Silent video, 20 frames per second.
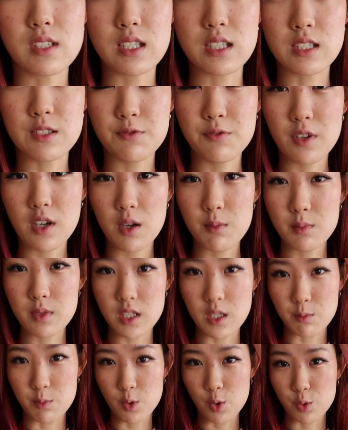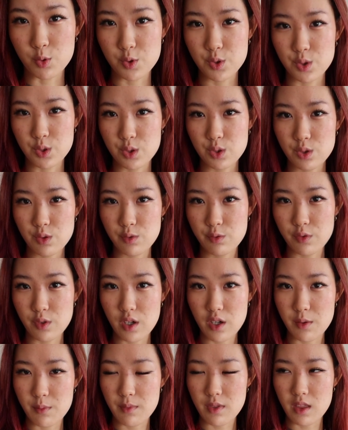It's from Kim dong Sun
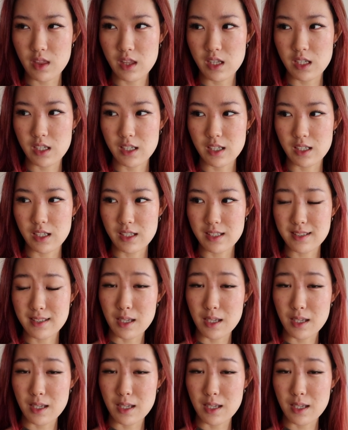from the